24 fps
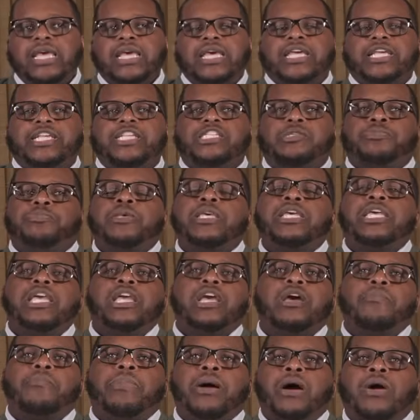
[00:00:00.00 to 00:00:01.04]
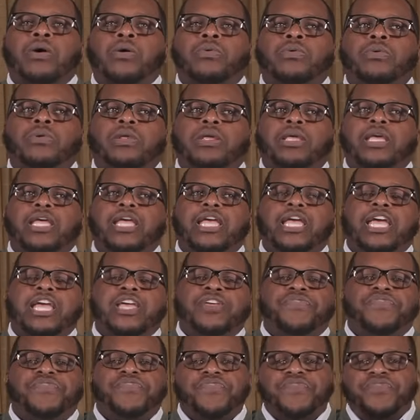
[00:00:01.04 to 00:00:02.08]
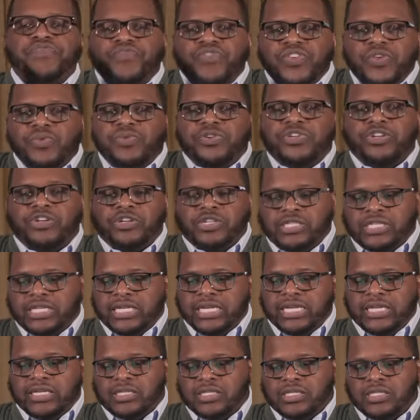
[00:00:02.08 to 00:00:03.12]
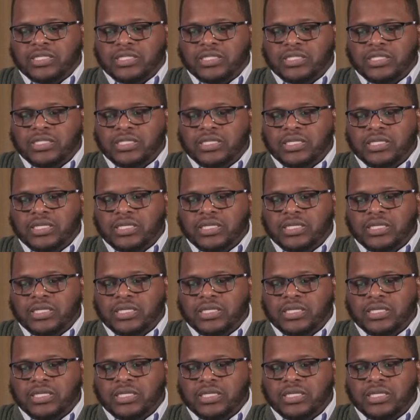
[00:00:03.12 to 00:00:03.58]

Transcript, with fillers: He's speaking about a future tense